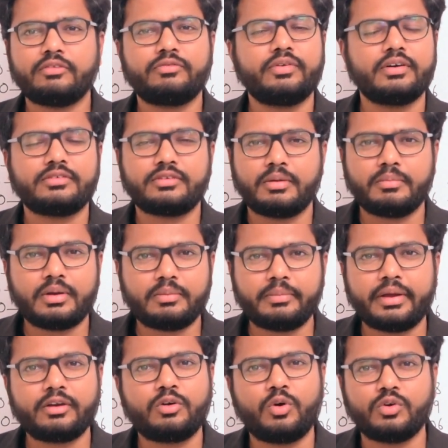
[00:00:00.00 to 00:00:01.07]
First
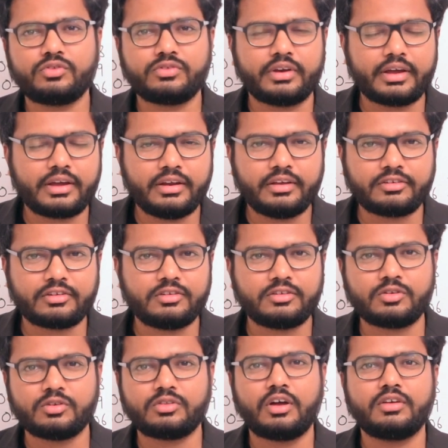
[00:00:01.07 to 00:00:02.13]
Amendment Courts
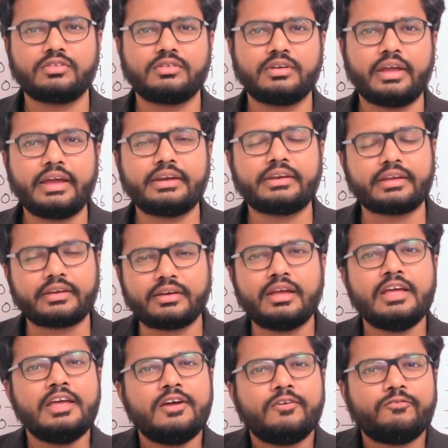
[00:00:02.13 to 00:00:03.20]
Regulations
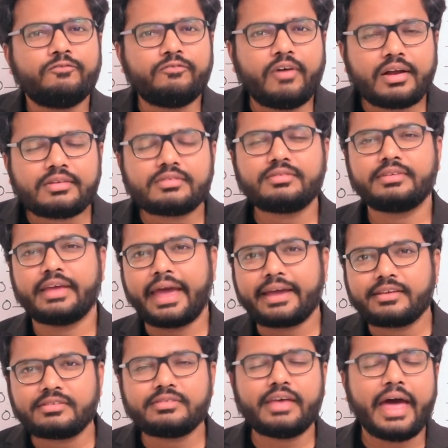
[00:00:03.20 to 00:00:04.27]
2018, once the
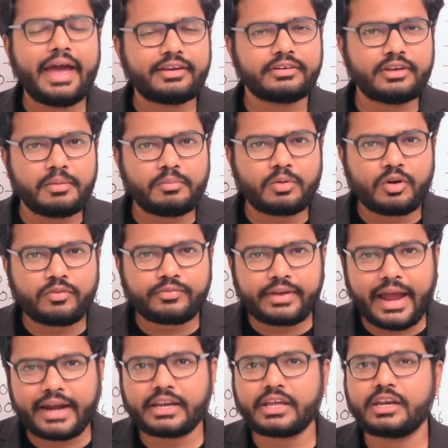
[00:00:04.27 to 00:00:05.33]
exact number of
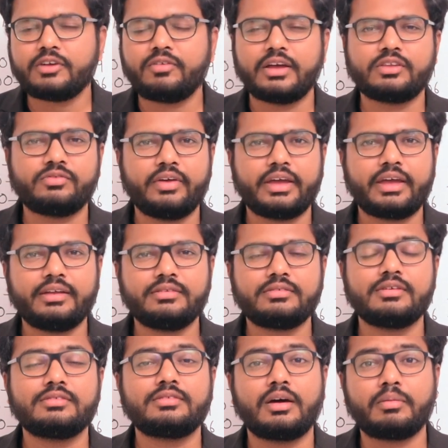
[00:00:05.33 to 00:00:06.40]
category-wise
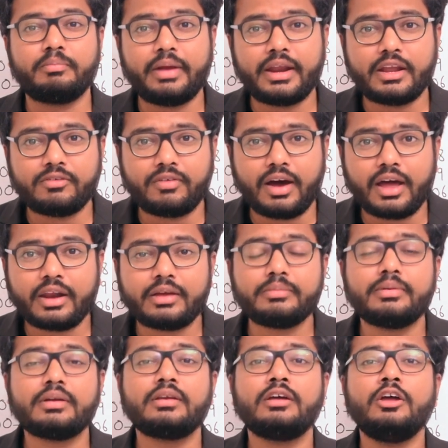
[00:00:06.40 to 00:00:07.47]
vacancies are made
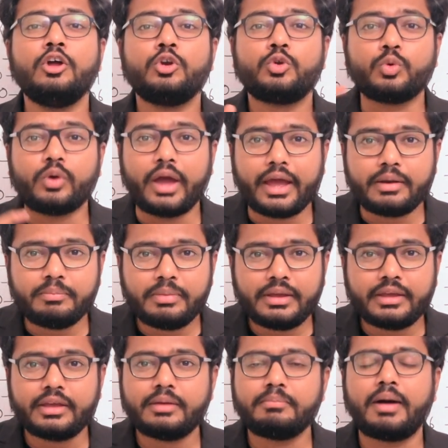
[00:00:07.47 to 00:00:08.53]
available to
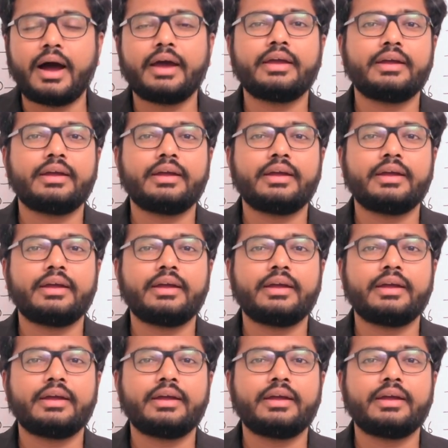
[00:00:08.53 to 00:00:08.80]
NBE by